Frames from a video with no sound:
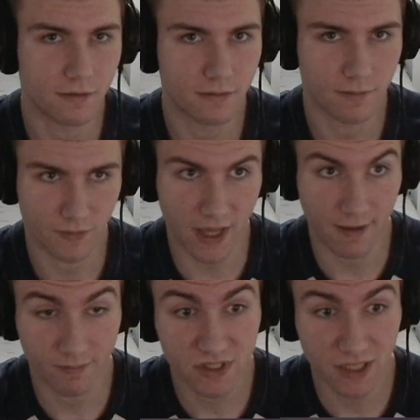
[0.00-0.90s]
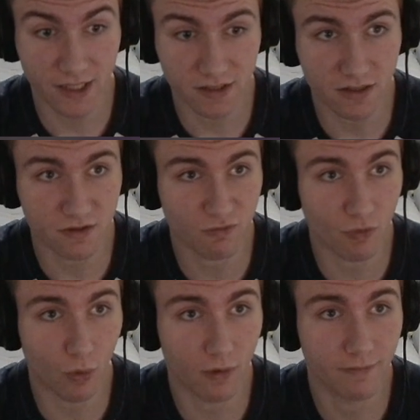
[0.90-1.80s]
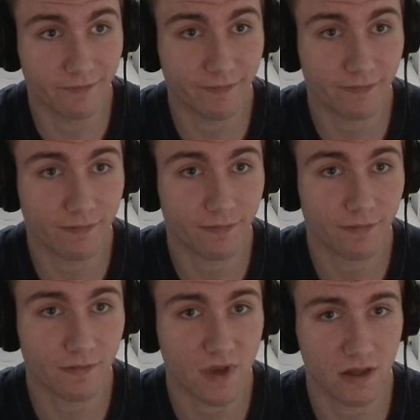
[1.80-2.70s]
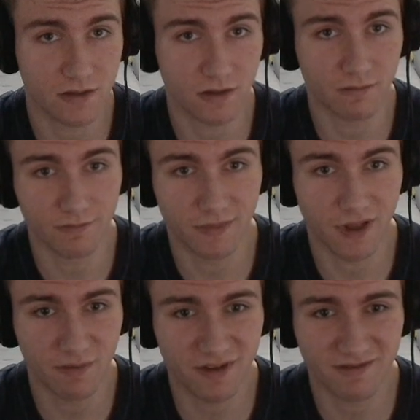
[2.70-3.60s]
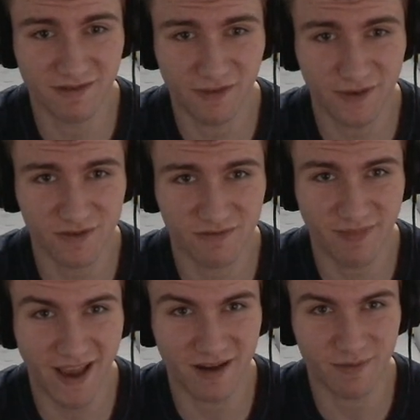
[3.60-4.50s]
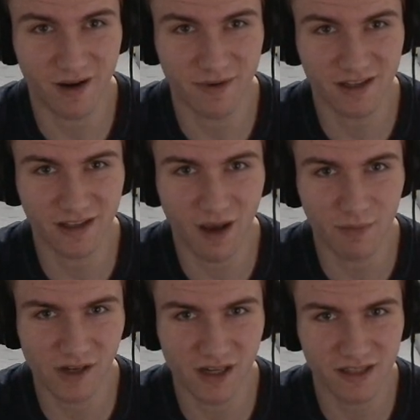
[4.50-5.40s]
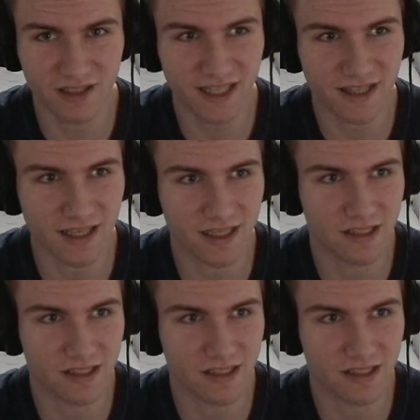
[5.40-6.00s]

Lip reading: Yeah, science does rule. So it feels bad, but I'm gonna delete these,